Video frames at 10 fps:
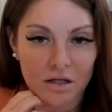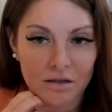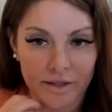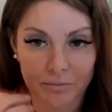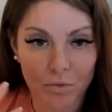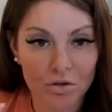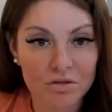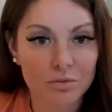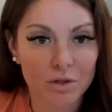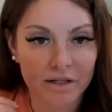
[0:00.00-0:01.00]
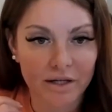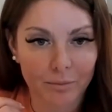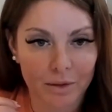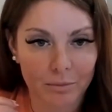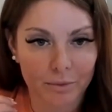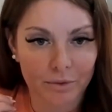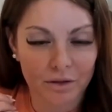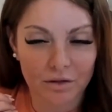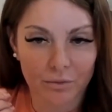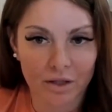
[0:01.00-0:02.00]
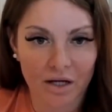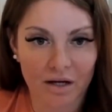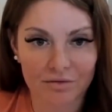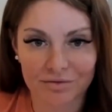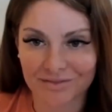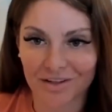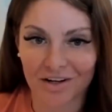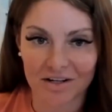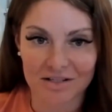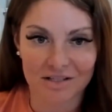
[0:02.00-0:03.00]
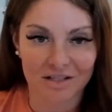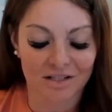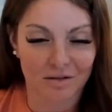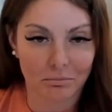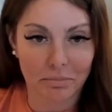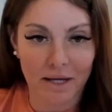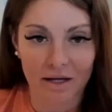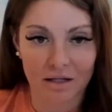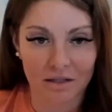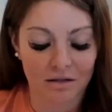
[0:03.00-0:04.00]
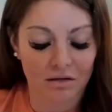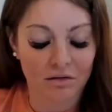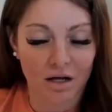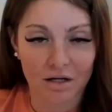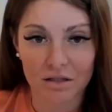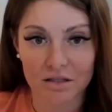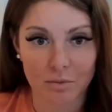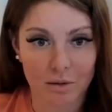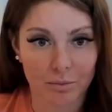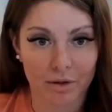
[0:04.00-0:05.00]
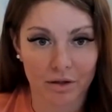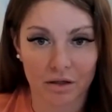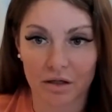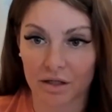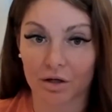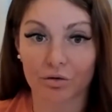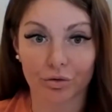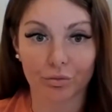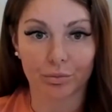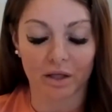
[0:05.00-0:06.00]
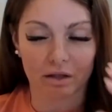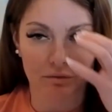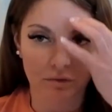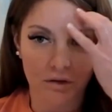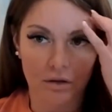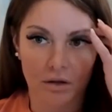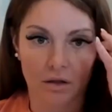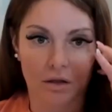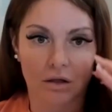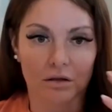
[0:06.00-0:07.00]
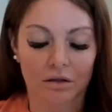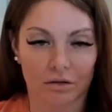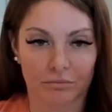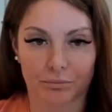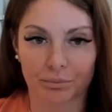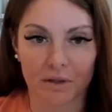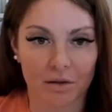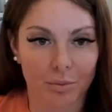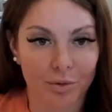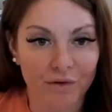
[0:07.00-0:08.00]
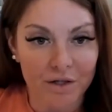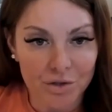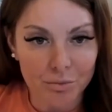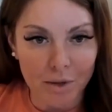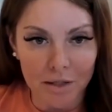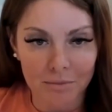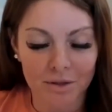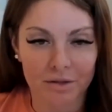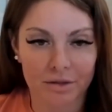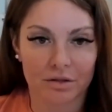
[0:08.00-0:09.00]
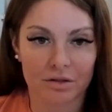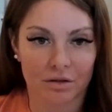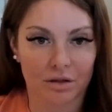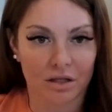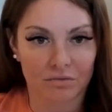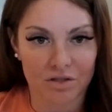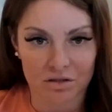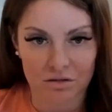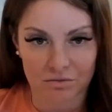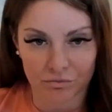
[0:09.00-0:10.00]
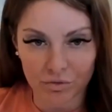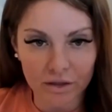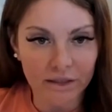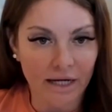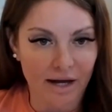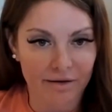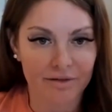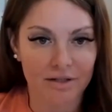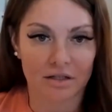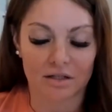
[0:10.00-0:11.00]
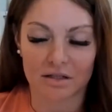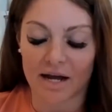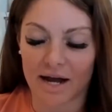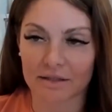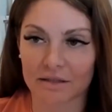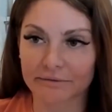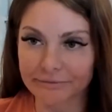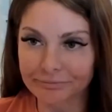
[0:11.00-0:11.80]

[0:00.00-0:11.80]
Like most workout people, we have Austin and Ben and a lot of these people in our group that they're either professional bodybuilders or they just really avid and active.